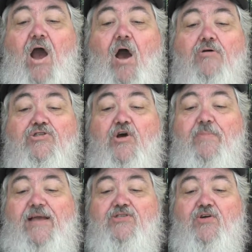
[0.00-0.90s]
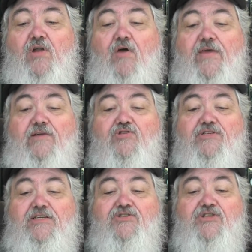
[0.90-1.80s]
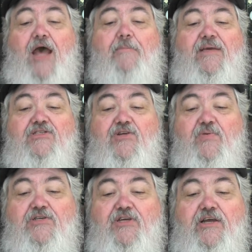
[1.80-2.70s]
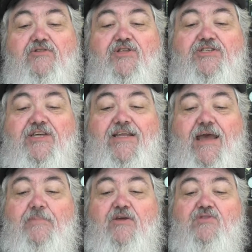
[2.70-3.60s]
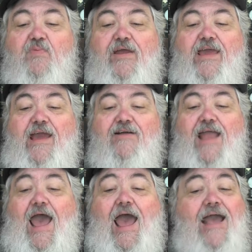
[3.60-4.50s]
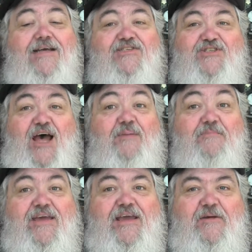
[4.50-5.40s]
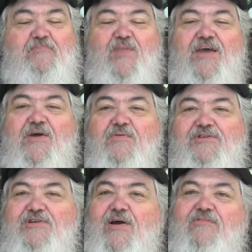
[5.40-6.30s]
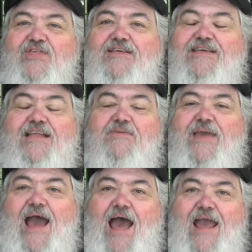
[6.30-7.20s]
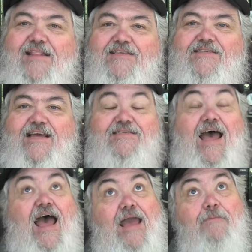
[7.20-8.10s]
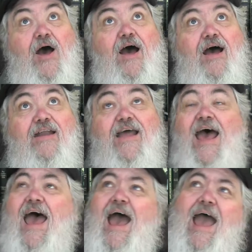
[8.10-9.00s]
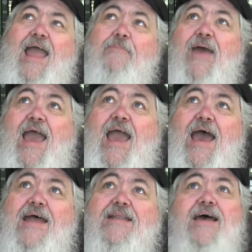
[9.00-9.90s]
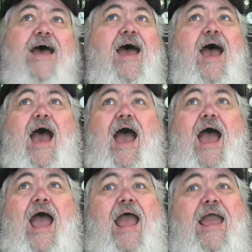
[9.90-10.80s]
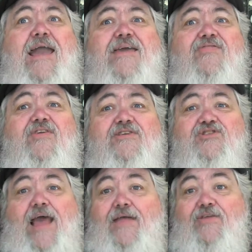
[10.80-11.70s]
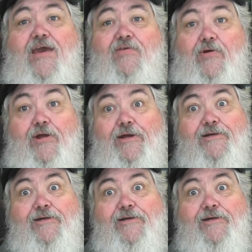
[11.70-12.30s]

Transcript: also, based on all the interest in zombies in recent years, the CW is bringing out iZombie, which, you know, everything's got to be I these days. iPod, iPad, I this, that, and the other.